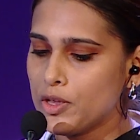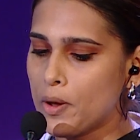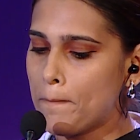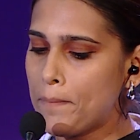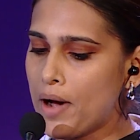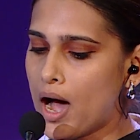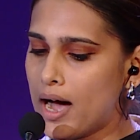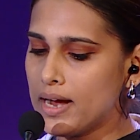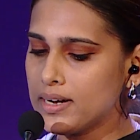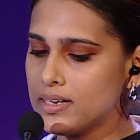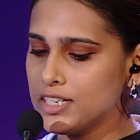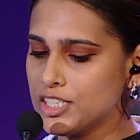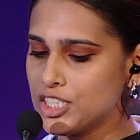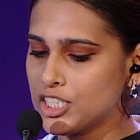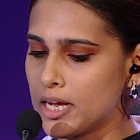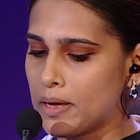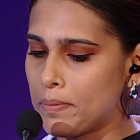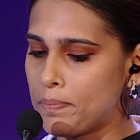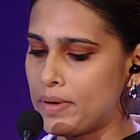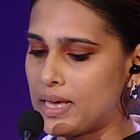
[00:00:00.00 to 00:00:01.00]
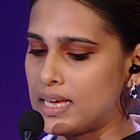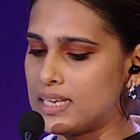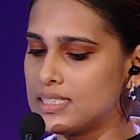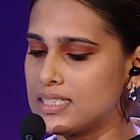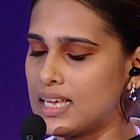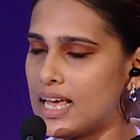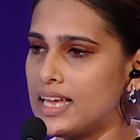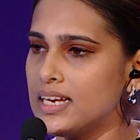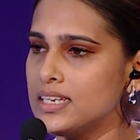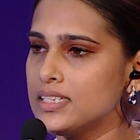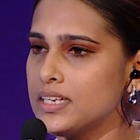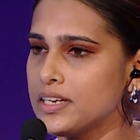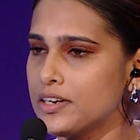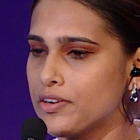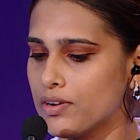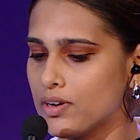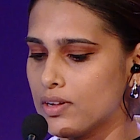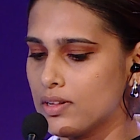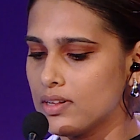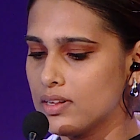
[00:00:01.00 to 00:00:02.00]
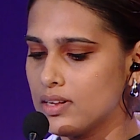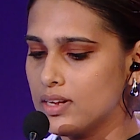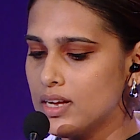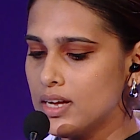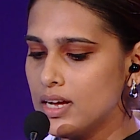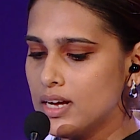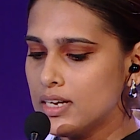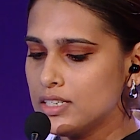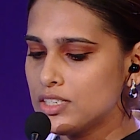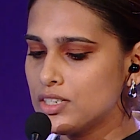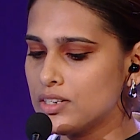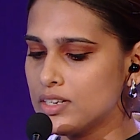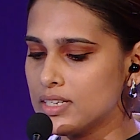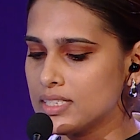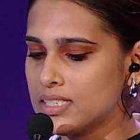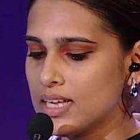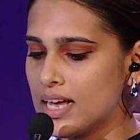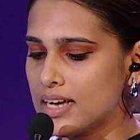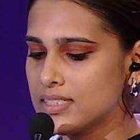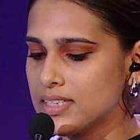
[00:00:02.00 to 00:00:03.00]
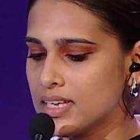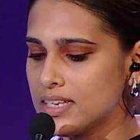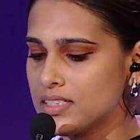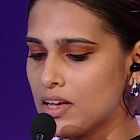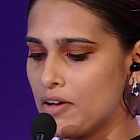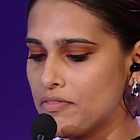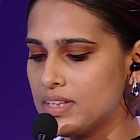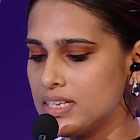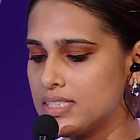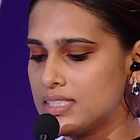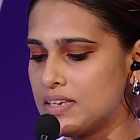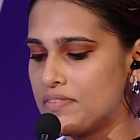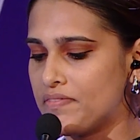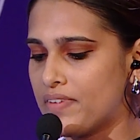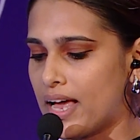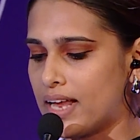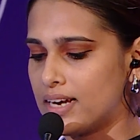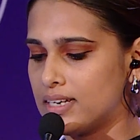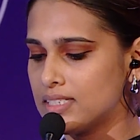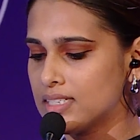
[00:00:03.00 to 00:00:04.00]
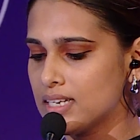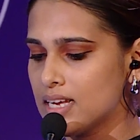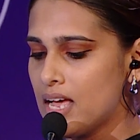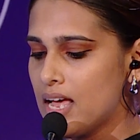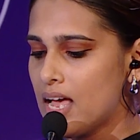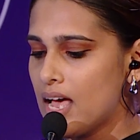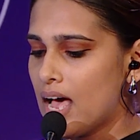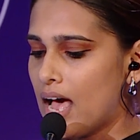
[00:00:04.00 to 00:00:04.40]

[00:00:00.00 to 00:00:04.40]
Your partnership is integral to the success of this event,